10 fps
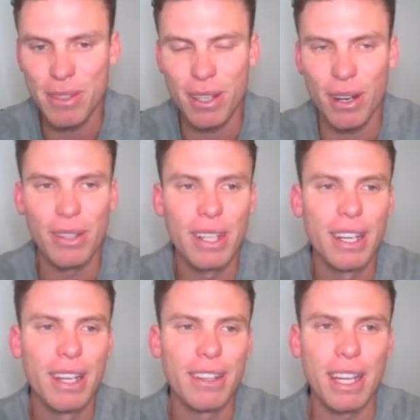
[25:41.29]
So
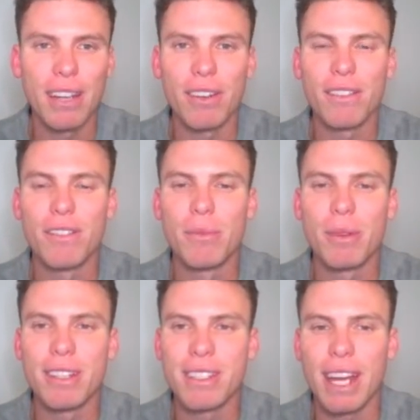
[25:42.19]
Thank you everyone
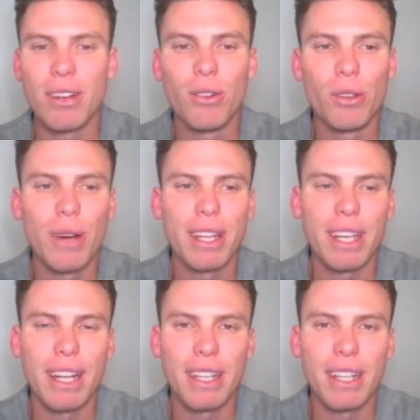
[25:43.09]
for staying all the way to the end.